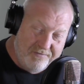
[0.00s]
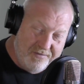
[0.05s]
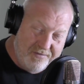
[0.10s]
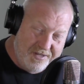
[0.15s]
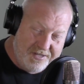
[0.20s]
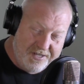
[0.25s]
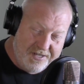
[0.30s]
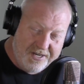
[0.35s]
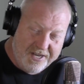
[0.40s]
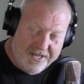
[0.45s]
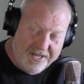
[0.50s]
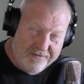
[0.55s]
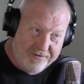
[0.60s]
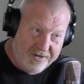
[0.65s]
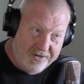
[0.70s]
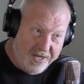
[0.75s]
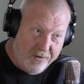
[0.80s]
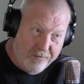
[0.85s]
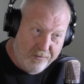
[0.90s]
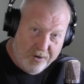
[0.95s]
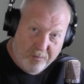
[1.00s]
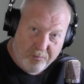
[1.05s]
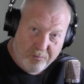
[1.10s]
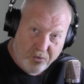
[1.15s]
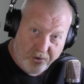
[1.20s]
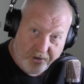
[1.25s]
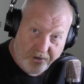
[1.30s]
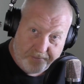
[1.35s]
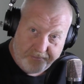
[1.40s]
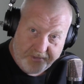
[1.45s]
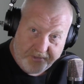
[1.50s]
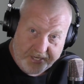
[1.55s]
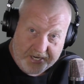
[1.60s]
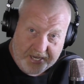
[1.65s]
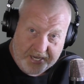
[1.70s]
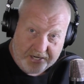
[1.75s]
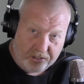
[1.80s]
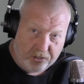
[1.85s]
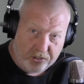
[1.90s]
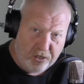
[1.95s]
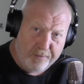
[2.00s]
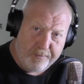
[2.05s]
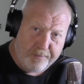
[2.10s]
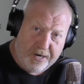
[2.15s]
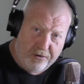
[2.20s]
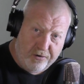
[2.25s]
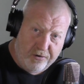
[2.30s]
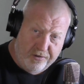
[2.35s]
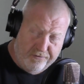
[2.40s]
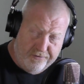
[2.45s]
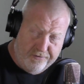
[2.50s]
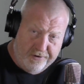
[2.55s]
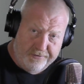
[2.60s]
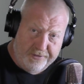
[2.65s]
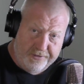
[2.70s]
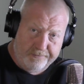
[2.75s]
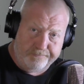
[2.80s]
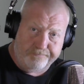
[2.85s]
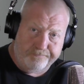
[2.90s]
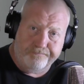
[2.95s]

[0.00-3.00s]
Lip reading: it's in another video, when I bought it, it had a light bar on the front of it.